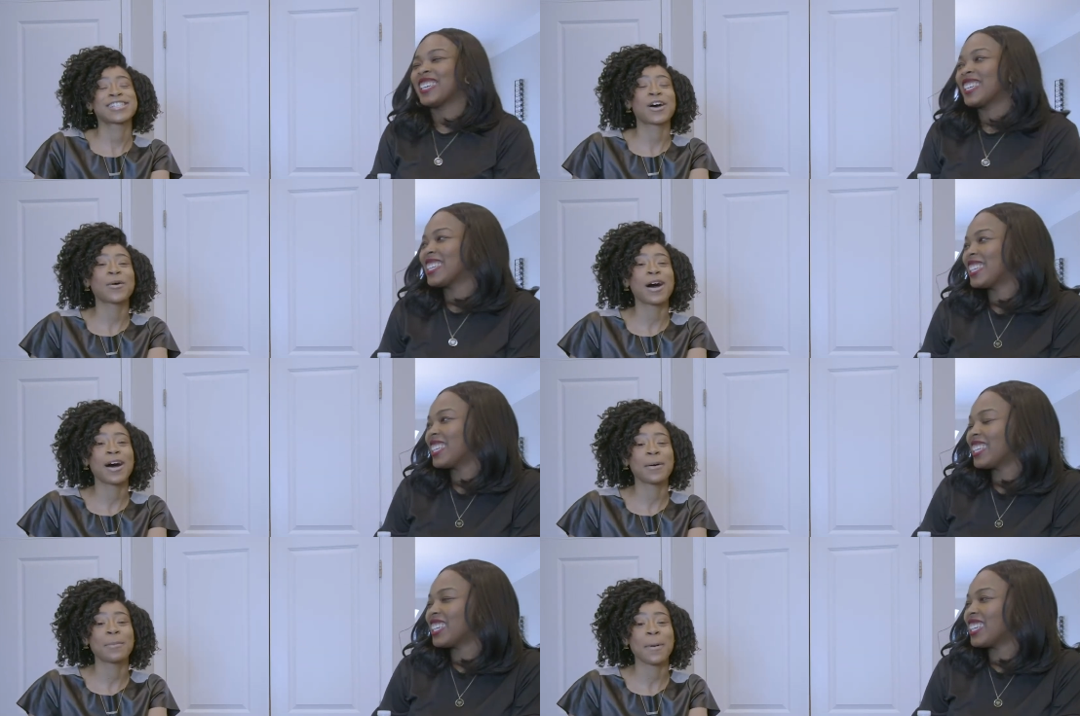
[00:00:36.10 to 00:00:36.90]
Speaker 1: so
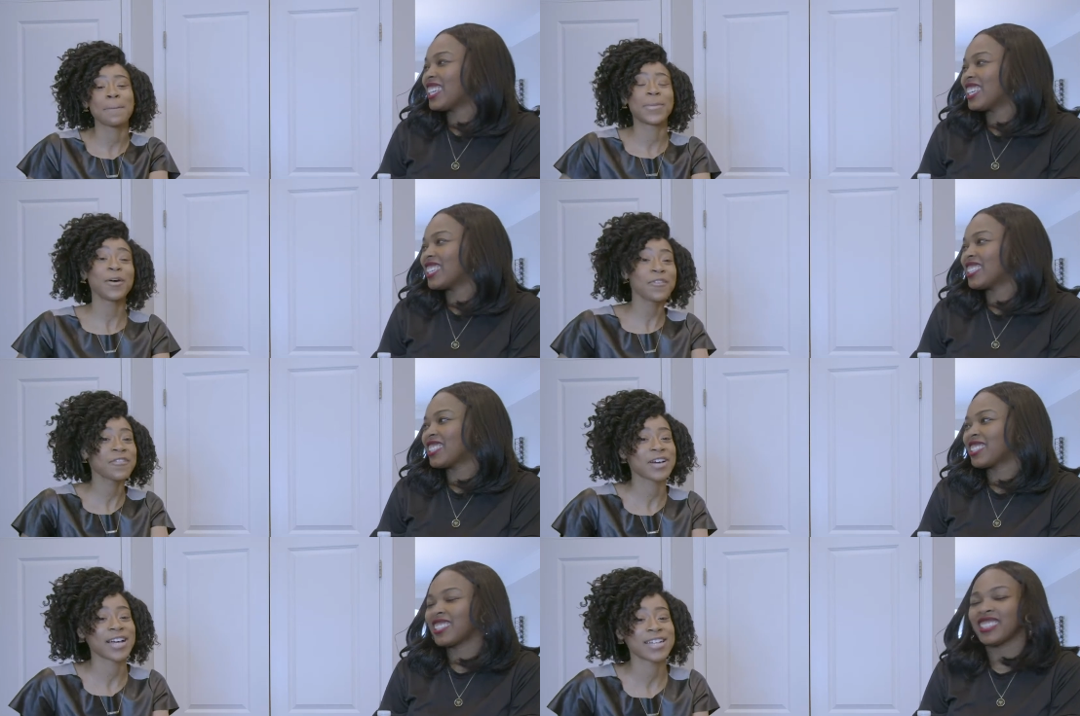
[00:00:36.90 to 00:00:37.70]
um, both
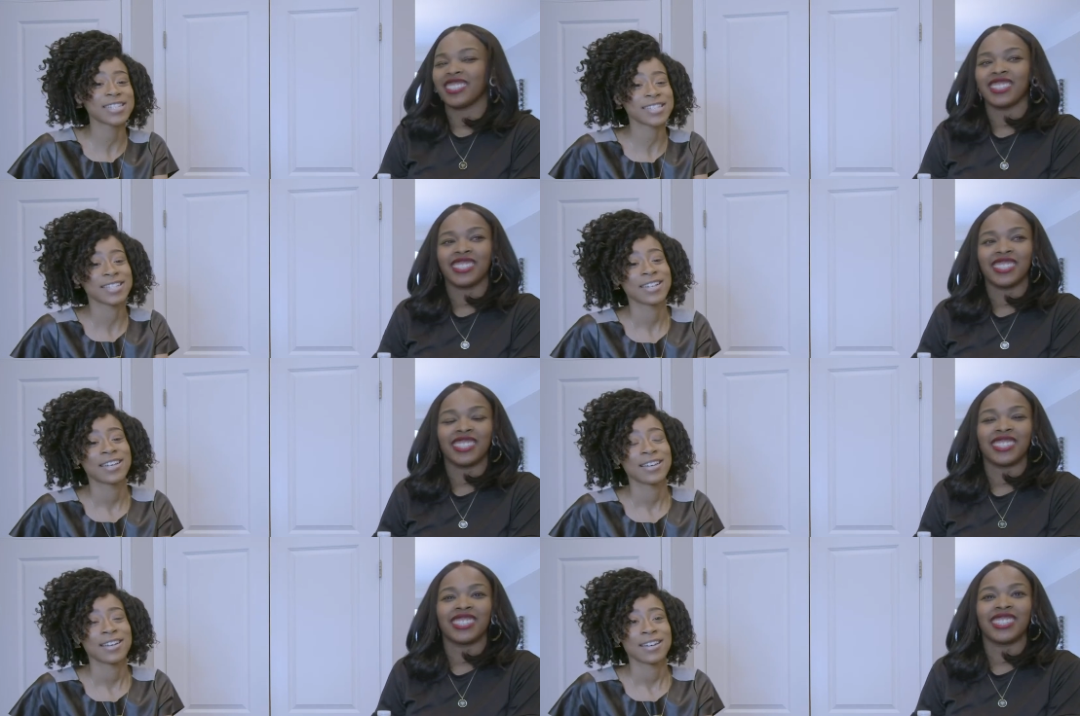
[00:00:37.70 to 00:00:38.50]
of us
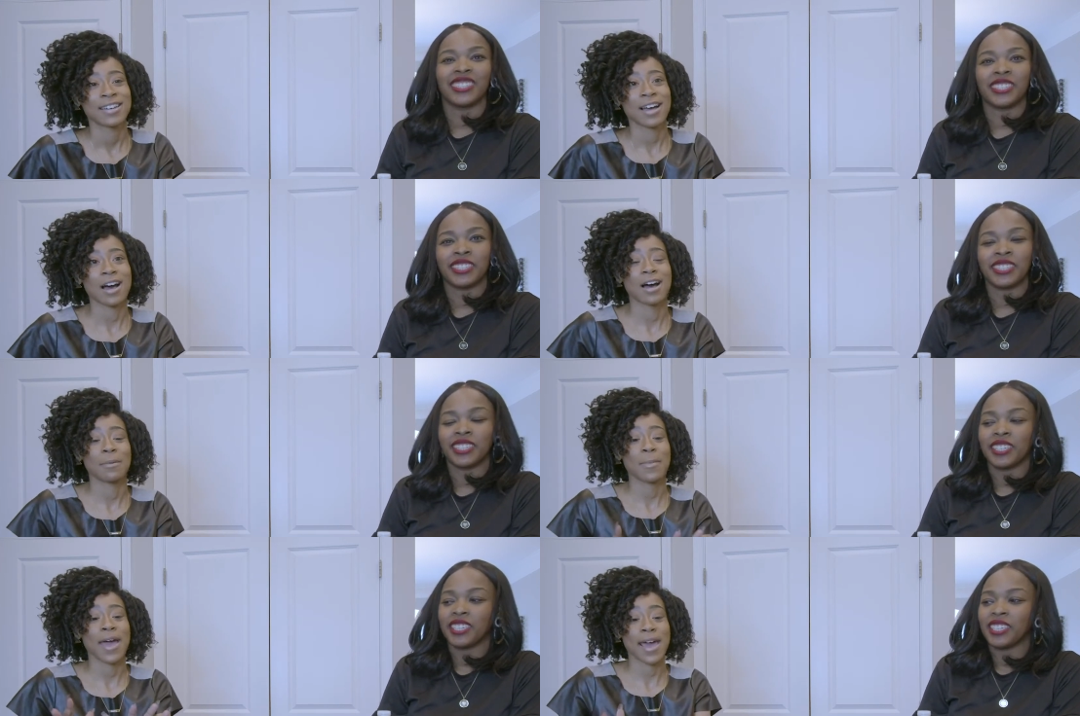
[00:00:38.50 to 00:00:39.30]

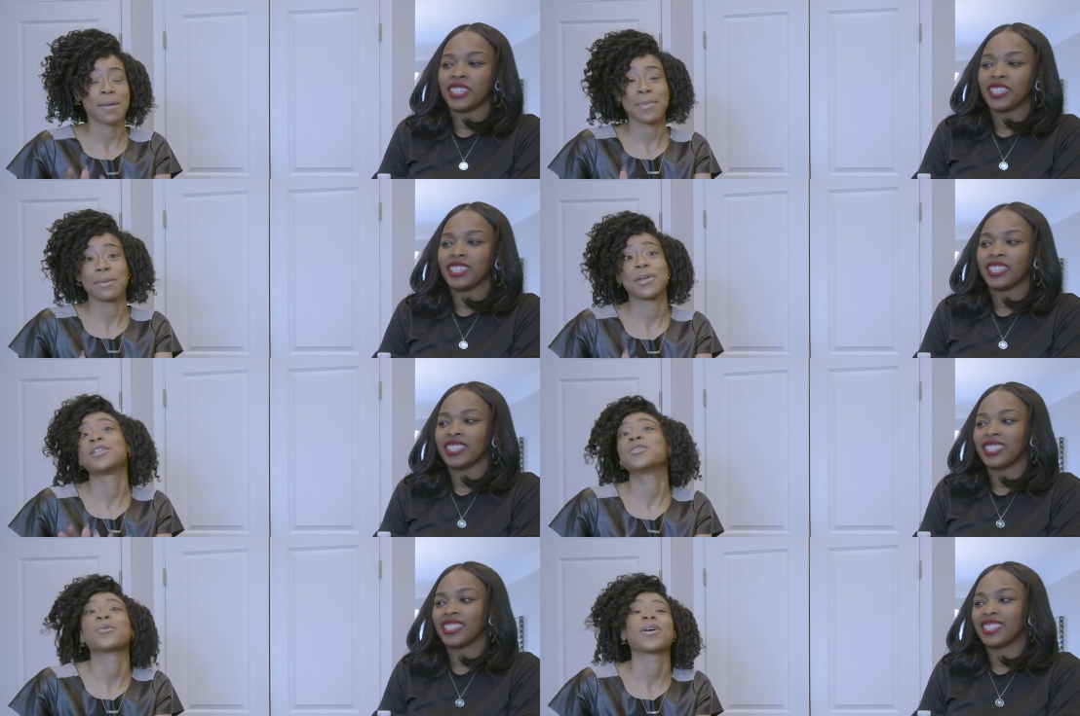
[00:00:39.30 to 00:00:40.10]
um, had a
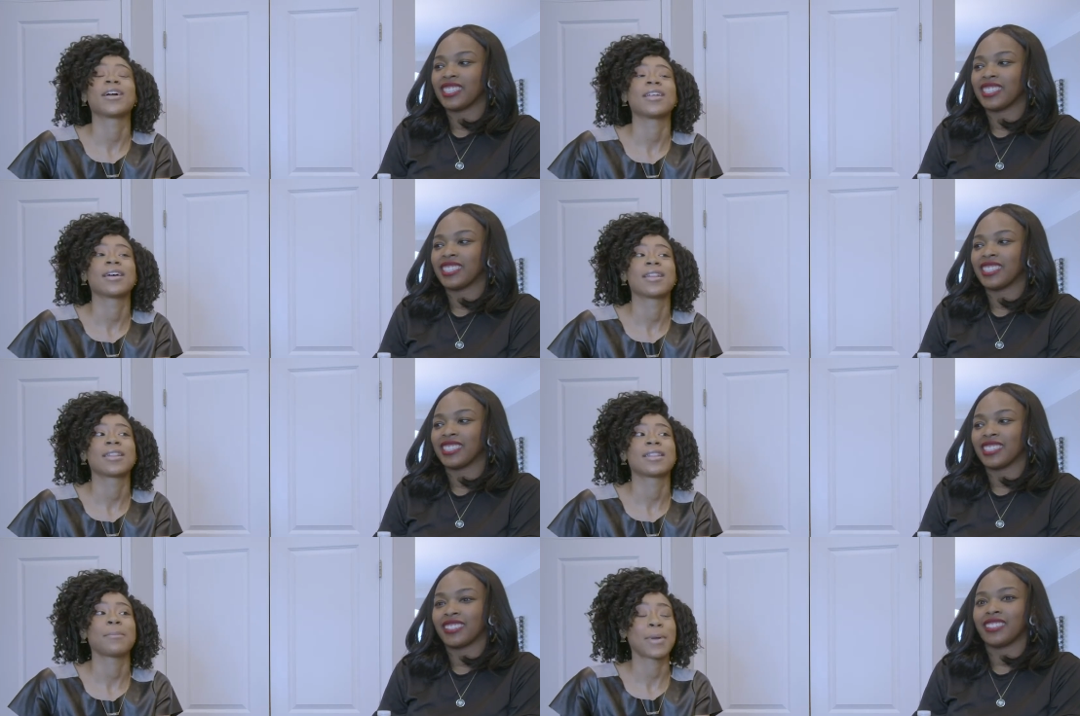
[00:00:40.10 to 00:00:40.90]
baby during
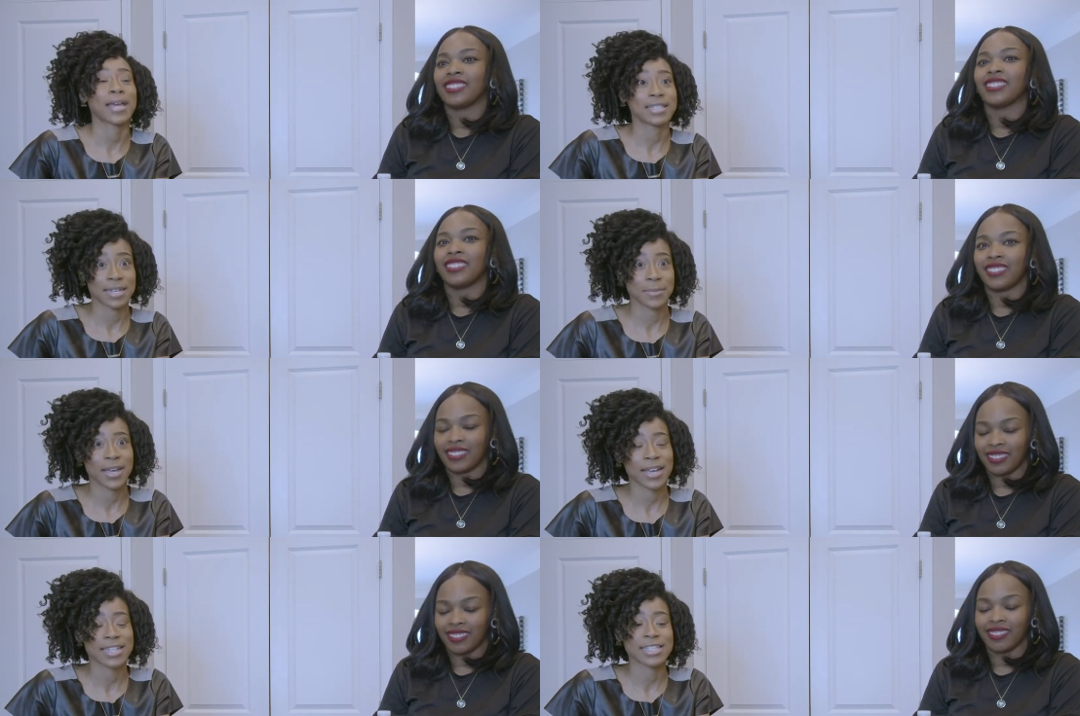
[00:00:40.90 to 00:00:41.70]
the
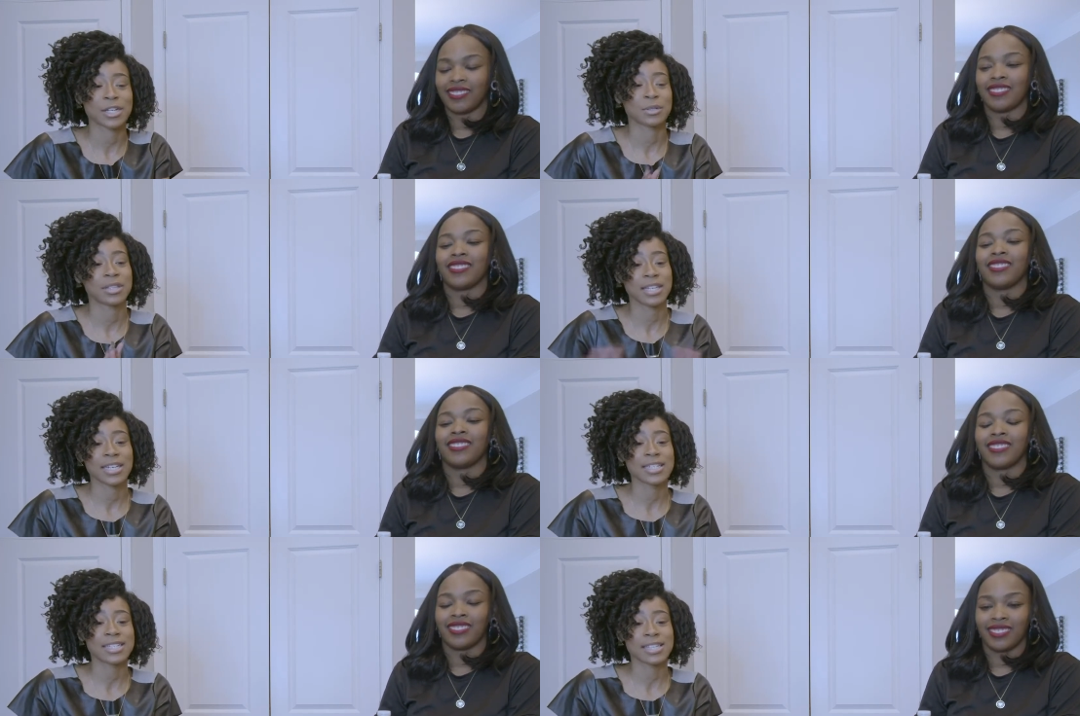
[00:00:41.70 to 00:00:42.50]
pandemic, and so
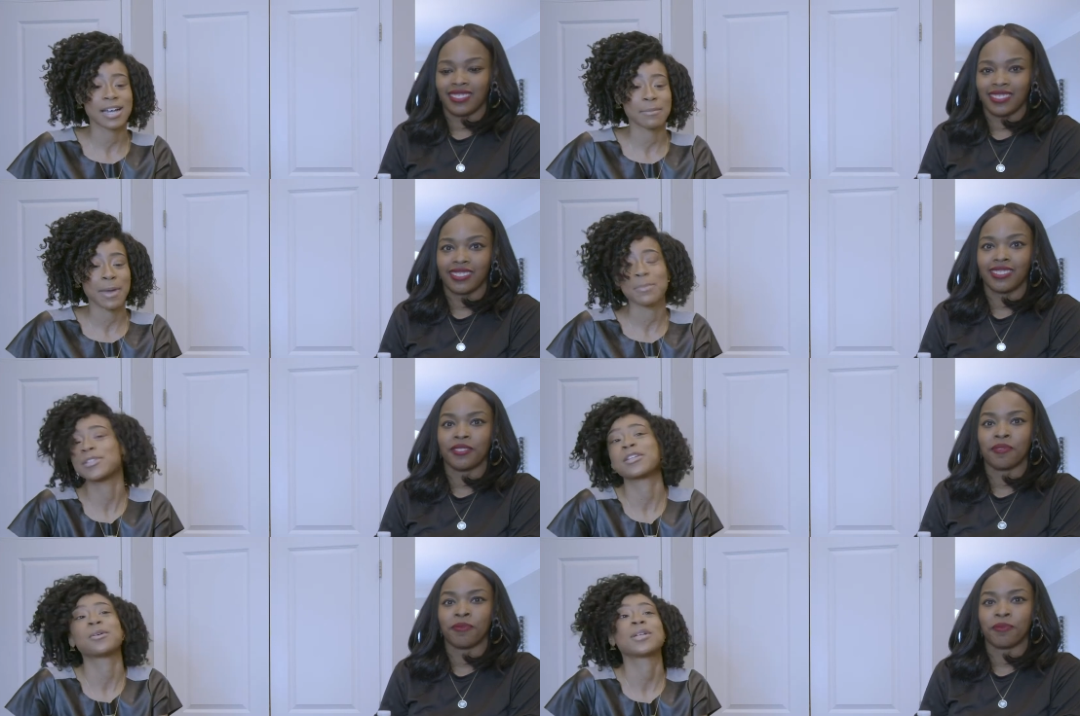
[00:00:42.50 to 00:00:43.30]
this um,
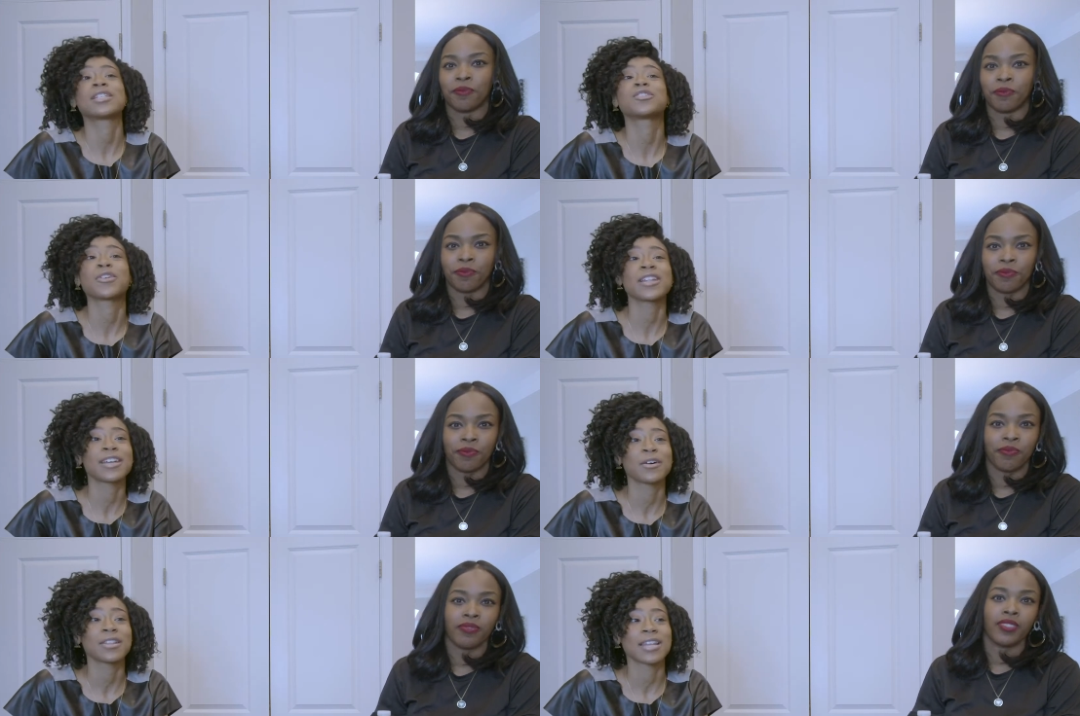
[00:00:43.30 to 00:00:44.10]
episode is
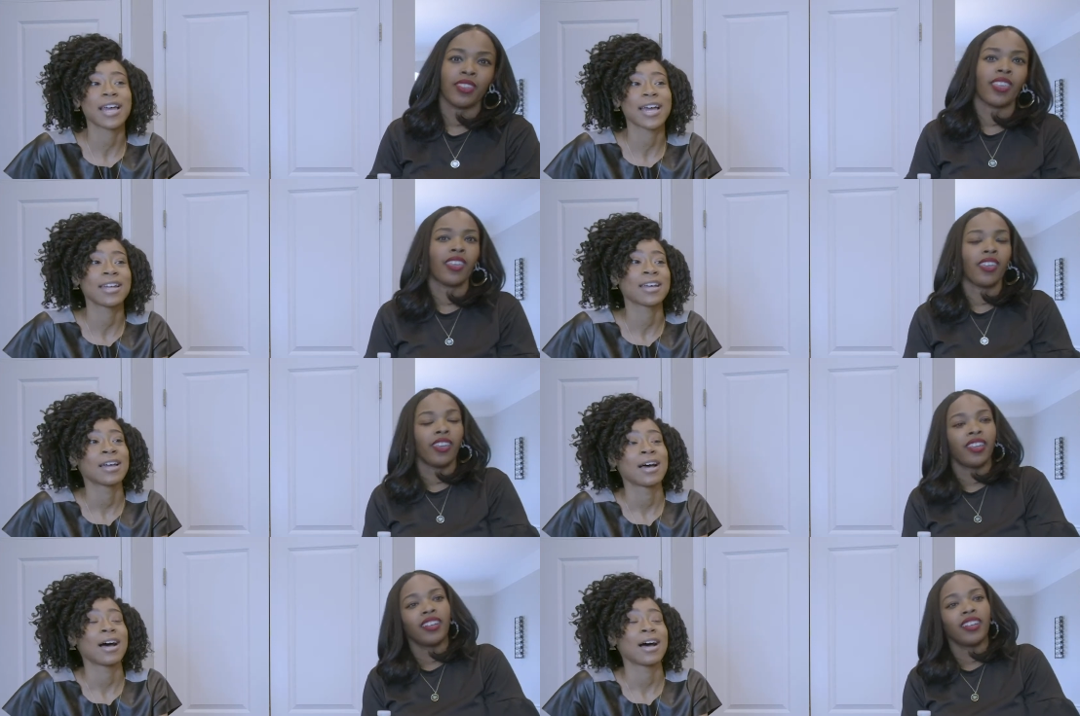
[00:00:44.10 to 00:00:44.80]
strictly on that.